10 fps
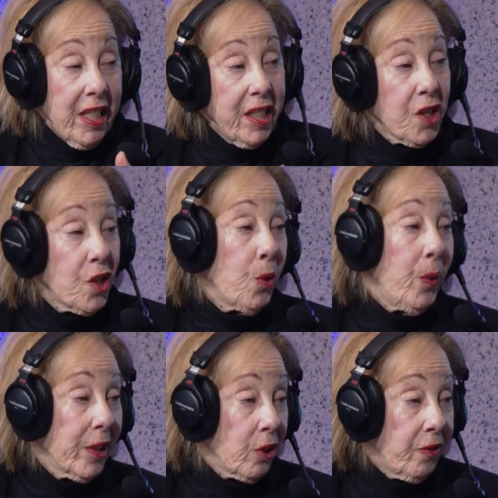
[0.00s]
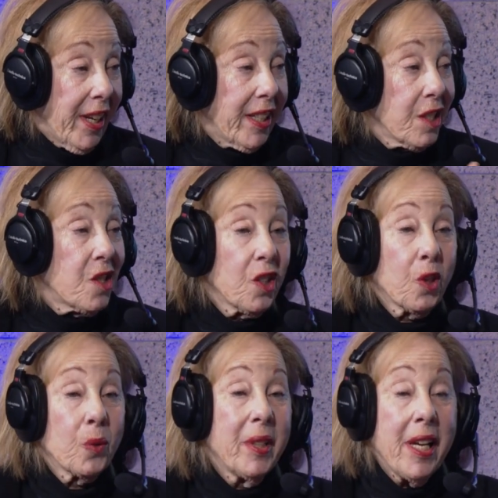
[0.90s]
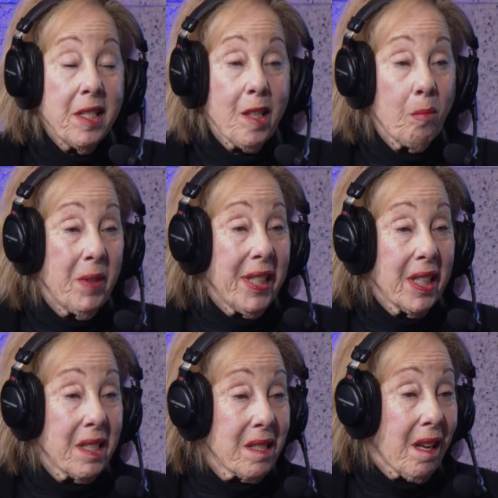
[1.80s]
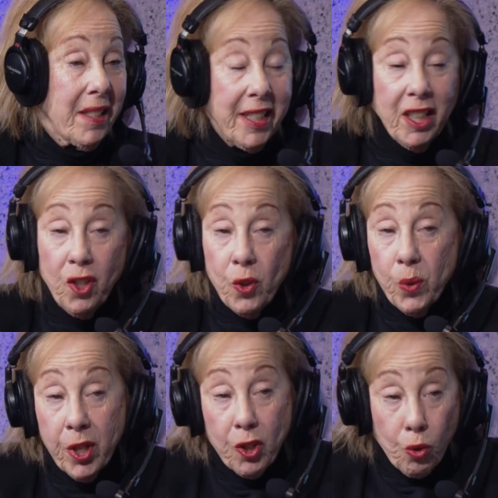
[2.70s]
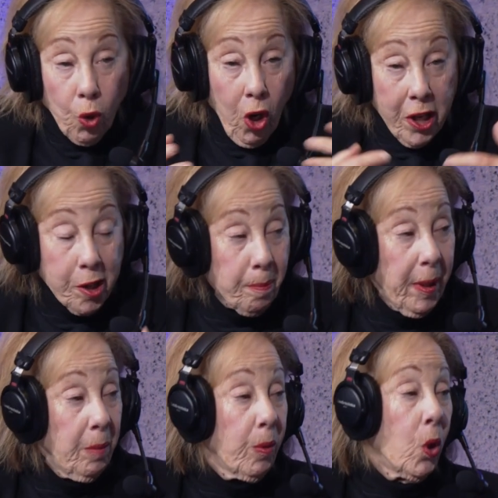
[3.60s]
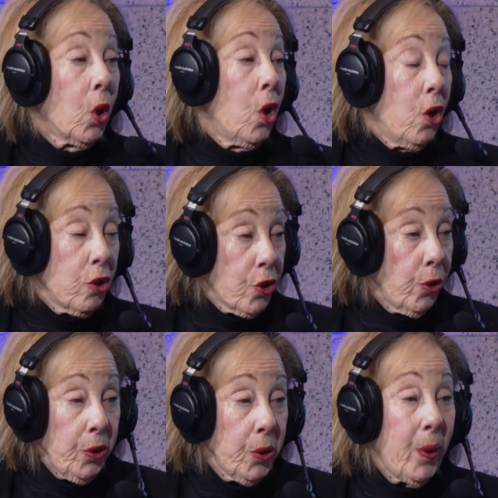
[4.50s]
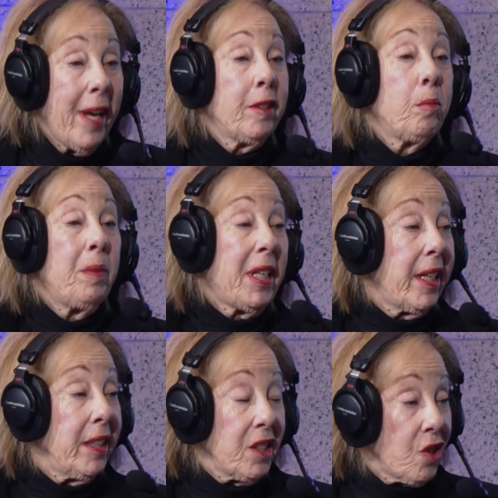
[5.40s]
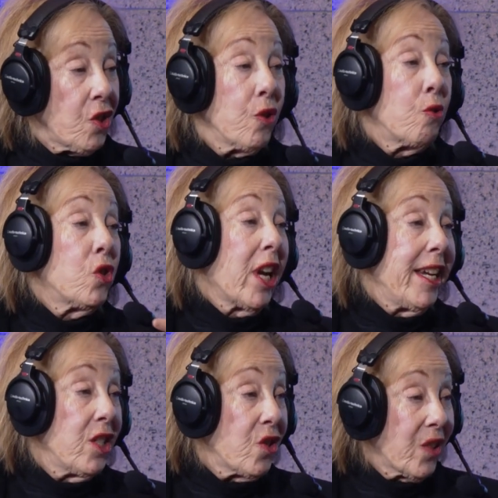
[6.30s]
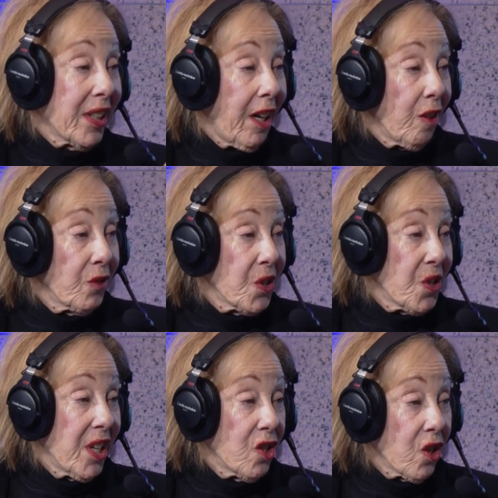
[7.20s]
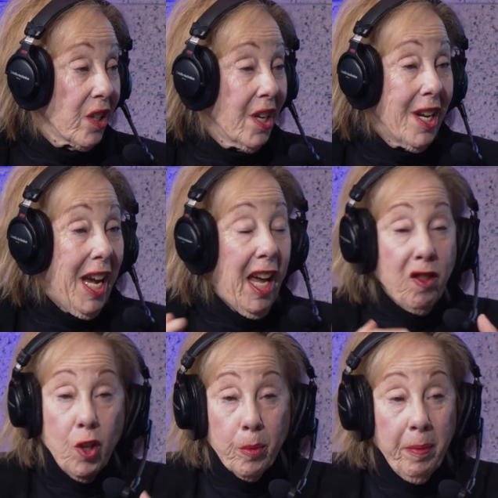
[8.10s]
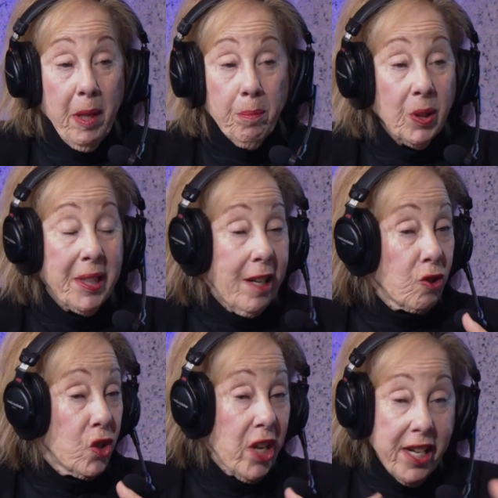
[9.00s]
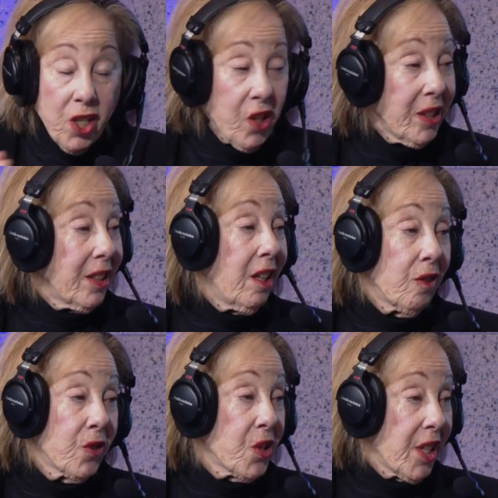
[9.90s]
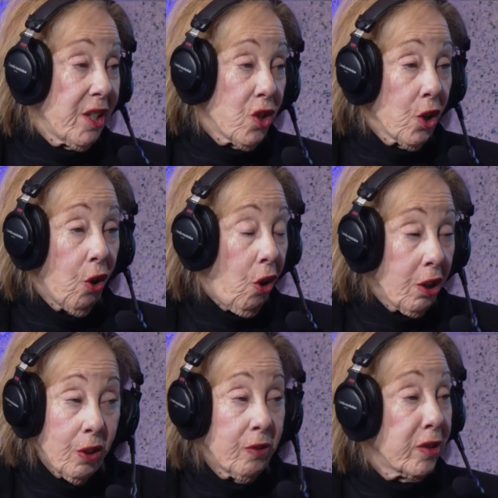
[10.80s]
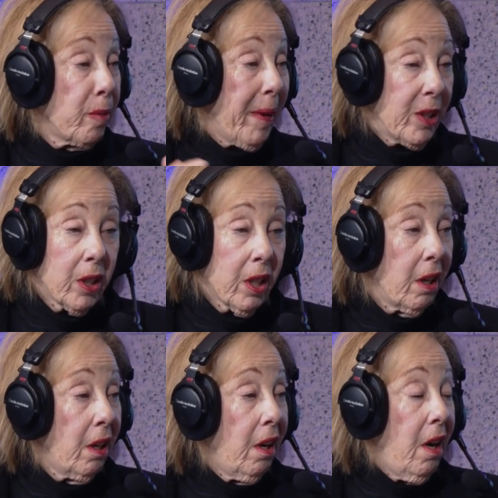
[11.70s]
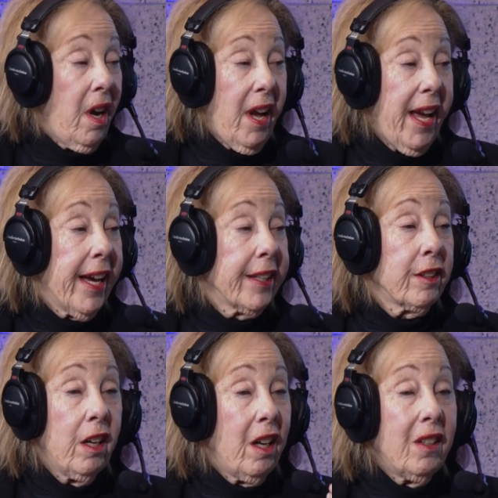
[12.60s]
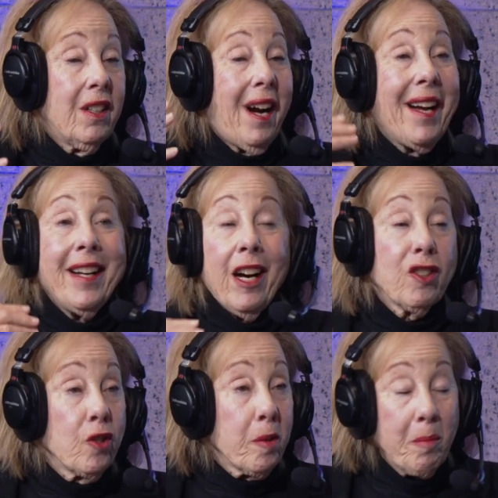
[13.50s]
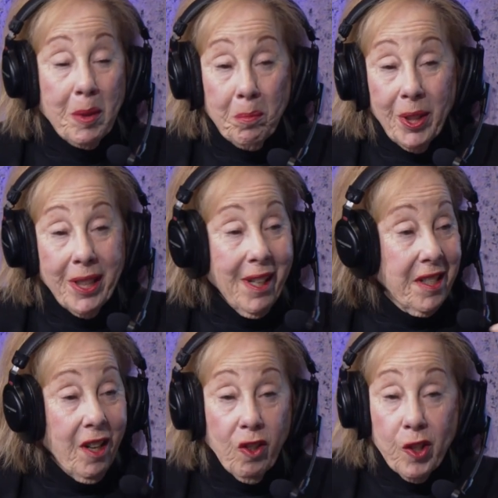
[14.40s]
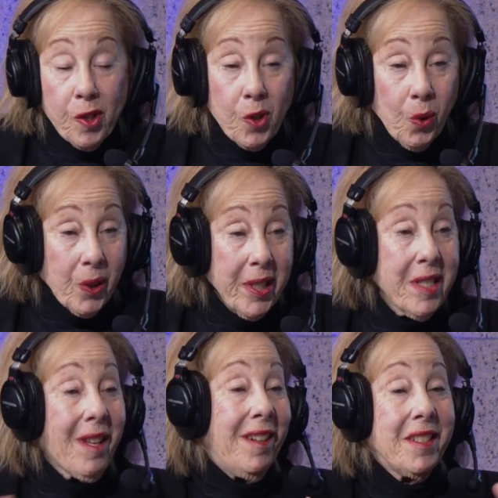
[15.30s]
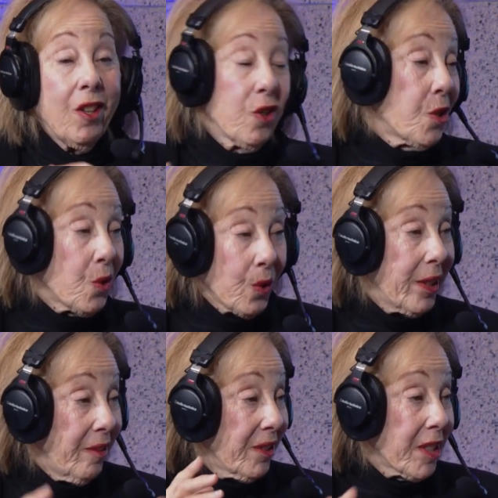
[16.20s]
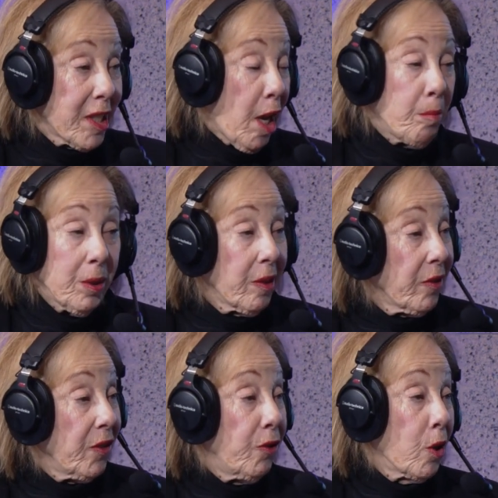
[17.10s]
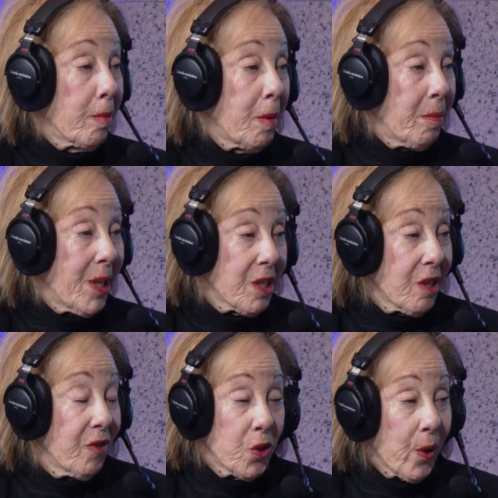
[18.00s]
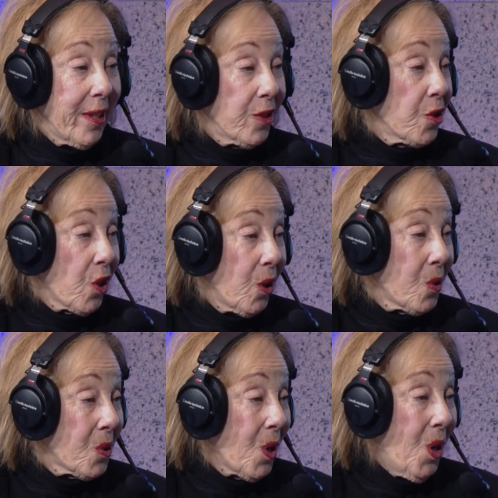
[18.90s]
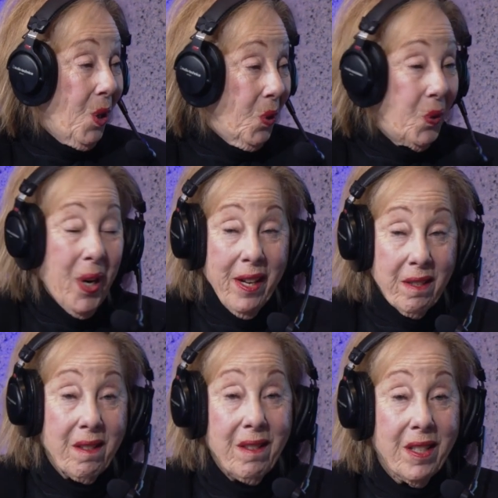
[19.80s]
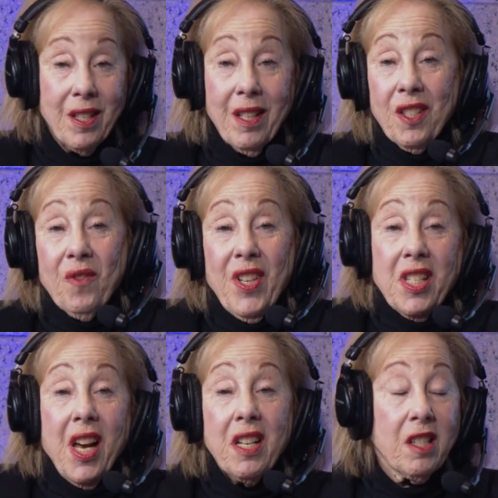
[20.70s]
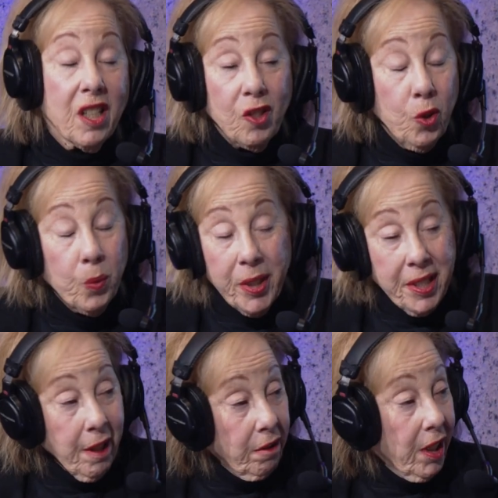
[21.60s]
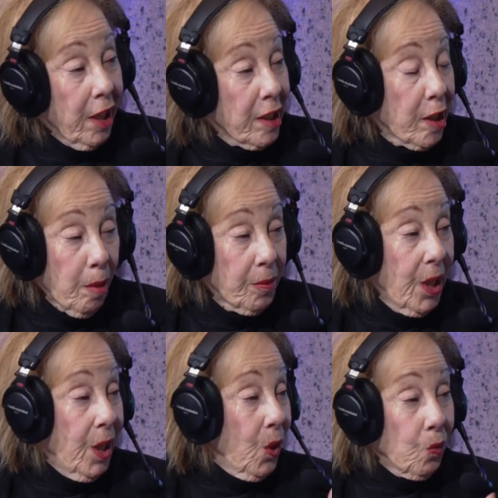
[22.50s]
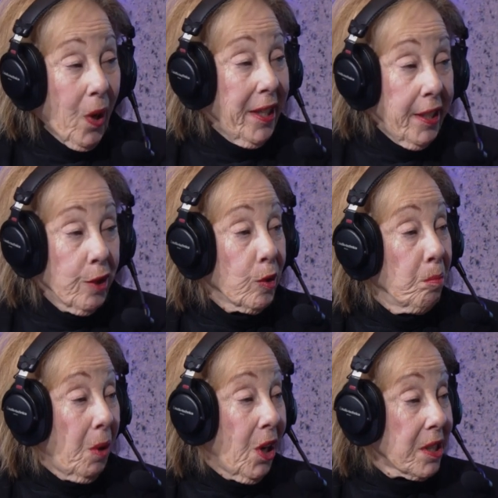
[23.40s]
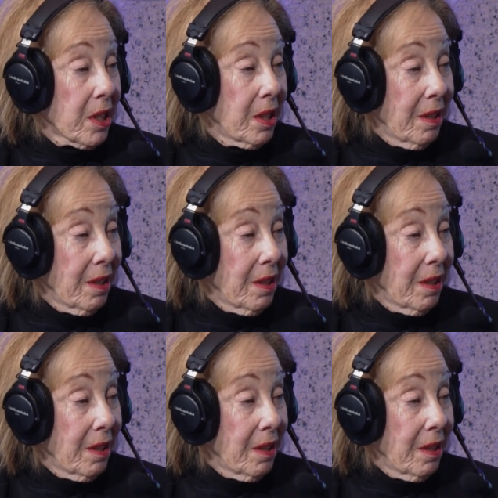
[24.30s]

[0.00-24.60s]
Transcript: is to innovate, is to create something exciting and new that draws people to you and that begins to change the conversation. Mm-hmm. And there are people now changing the conversation all over America, and I honor them in the book. I tell their stories. I tell the story, for example, of the former president of Trader Joe's, who has this fantastic new retail concept right here in Boston.